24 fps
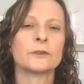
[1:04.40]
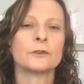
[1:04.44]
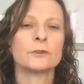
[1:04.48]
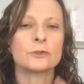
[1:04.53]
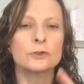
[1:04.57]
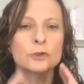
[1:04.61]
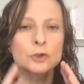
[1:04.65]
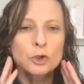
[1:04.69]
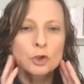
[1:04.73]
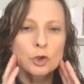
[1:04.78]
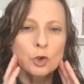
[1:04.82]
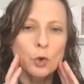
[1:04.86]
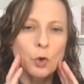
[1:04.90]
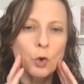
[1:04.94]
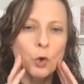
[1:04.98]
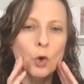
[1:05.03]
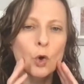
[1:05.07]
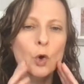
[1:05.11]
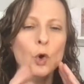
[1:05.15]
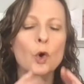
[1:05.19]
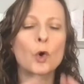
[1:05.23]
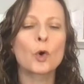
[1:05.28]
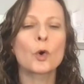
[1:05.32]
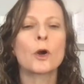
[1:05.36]
and
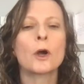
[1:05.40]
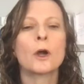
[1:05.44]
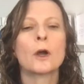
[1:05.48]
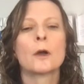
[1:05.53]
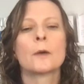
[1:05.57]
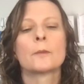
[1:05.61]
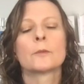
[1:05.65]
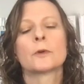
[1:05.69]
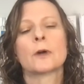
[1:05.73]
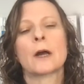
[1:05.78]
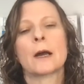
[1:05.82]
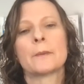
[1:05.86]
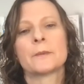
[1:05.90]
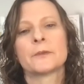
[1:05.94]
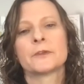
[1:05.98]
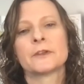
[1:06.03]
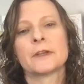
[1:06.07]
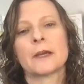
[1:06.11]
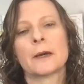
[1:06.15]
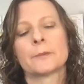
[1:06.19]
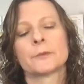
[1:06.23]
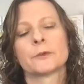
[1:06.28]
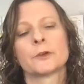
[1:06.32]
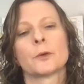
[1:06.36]
jaw, perhaps
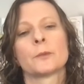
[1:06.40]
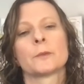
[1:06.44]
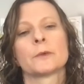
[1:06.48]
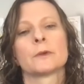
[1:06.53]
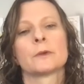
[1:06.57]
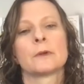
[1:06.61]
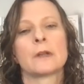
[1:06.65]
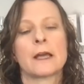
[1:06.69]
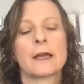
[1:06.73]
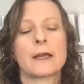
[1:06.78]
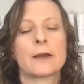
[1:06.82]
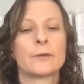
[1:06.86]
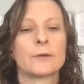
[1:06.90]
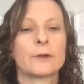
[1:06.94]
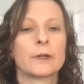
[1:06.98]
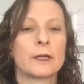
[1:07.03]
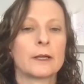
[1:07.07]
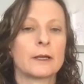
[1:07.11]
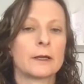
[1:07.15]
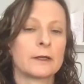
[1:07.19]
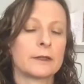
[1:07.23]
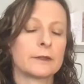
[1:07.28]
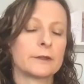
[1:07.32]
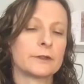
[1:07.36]
the abdominal
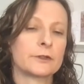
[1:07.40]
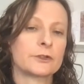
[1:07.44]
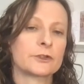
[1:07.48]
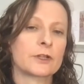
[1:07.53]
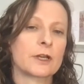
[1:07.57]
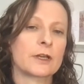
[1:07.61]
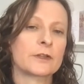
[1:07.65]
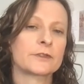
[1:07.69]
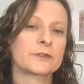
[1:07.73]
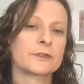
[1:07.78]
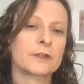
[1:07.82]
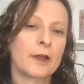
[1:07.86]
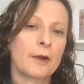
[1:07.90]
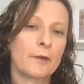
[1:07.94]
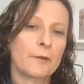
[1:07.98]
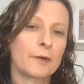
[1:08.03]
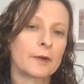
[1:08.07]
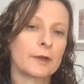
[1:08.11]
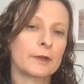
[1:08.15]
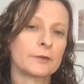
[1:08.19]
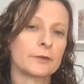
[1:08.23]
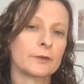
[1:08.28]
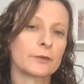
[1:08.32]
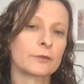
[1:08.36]
area, the chest
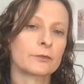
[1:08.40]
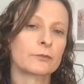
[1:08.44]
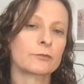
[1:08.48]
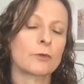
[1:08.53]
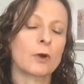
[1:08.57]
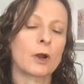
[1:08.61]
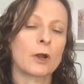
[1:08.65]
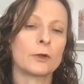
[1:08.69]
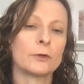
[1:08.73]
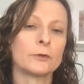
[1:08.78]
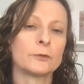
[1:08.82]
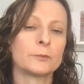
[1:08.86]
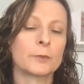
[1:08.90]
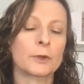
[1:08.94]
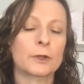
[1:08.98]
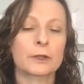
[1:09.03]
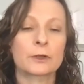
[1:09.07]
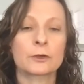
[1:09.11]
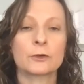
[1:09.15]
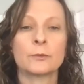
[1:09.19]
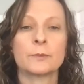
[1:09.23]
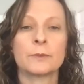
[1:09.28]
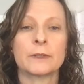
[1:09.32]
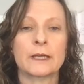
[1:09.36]
area and the throat, but
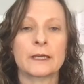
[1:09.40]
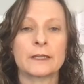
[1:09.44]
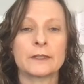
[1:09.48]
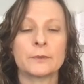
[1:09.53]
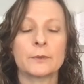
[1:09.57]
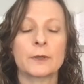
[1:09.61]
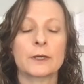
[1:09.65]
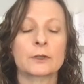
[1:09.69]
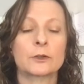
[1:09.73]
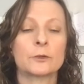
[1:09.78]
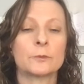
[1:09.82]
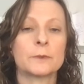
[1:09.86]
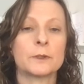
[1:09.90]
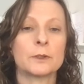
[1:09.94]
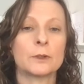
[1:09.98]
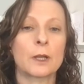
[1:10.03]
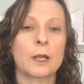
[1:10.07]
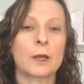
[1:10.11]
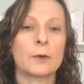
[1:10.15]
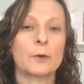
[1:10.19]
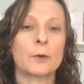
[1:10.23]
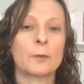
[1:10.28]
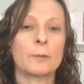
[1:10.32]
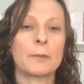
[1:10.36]
it could be anywhere, it could be your
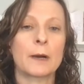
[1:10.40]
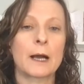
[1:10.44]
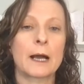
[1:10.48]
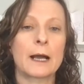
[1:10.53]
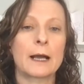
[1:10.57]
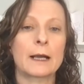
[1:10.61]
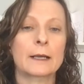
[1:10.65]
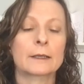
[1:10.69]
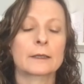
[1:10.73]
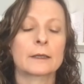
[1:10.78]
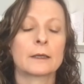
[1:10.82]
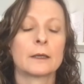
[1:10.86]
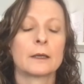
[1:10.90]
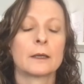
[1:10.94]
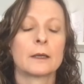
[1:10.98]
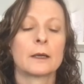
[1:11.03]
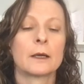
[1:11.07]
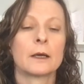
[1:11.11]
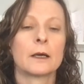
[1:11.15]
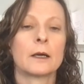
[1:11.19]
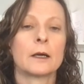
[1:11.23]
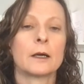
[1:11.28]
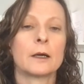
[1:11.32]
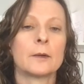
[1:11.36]
lower back.
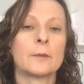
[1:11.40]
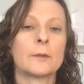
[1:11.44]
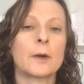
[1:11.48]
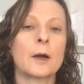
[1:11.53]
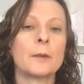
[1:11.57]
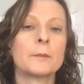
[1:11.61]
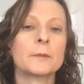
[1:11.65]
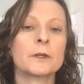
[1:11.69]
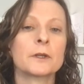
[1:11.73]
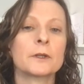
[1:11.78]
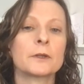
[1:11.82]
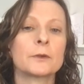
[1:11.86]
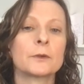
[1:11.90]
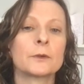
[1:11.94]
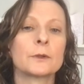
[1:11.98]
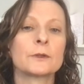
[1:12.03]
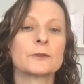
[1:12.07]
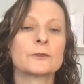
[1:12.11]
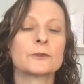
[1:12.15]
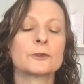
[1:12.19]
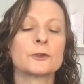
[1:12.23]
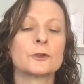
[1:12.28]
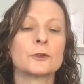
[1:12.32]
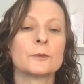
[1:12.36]
I'm going to
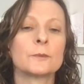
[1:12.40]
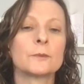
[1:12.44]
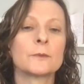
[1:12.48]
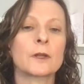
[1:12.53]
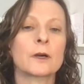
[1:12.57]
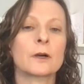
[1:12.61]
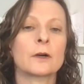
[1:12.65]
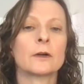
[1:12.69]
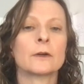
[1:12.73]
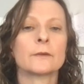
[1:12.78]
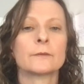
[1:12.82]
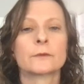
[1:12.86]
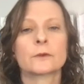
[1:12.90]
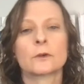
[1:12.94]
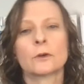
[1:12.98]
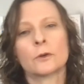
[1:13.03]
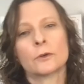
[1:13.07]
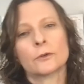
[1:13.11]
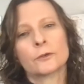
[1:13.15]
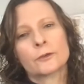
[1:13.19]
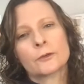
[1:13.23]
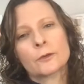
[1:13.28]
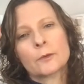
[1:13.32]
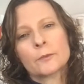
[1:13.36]
assume that I've
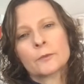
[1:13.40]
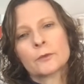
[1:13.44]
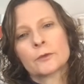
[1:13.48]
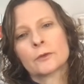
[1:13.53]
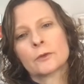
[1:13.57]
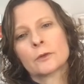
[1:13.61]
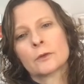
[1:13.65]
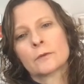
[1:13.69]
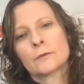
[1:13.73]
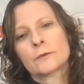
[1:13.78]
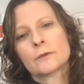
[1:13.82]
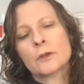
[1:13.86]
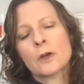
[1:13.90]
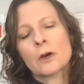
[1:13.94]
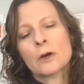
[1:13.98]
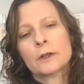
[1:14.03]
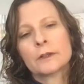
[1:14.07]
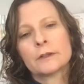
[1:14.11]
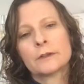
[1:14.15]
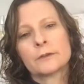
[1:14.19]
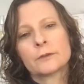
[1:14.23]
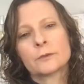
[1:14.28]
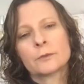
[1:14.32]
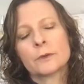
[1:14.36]
got some sort of
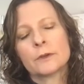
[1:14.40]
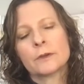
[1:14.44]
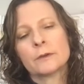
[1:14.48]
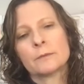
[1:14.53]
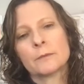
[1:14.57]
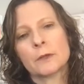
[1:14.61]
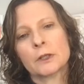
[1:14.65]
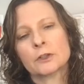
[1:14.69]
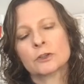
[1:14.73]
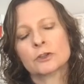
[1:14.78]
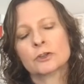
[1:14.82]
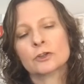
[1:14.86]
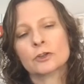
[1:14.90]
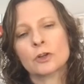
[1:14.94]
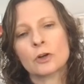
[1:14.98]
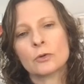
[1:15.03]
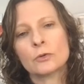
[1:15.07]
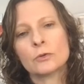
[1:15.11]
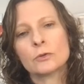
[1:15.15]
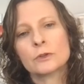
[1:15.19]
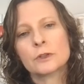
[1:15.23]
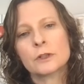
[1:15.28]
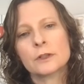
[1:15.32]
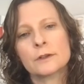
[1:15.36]
tightness within my
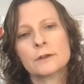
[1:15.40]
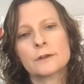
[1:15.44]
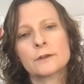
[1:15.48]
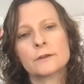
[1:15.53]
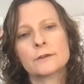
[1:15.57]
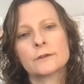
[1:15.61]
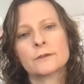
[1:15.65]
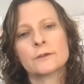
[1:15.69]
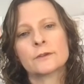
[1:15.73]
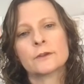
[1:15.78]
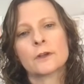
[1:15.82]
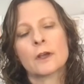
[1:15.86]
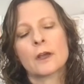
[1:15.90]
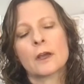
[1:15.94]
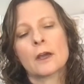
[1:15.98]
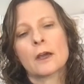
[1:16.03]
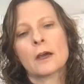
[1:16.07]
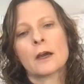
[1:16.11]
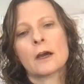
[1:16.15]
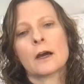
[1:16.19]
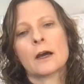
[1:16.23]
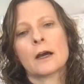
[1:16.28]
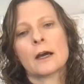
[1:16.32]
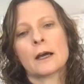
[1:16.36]
shoulders
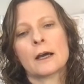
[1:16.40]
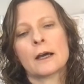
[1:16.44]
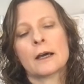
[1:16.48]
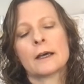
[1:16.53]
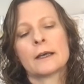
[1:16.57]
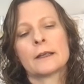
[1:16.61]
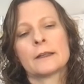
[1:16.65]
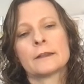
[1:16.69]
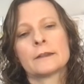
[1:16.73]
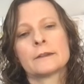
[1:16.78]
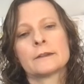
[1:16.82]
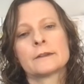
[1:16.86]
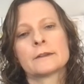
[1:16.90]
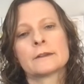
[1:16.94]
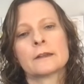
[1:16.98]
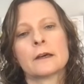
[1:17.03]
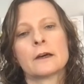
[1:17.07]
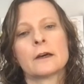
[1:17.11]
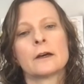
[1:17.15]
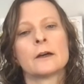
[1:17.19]
and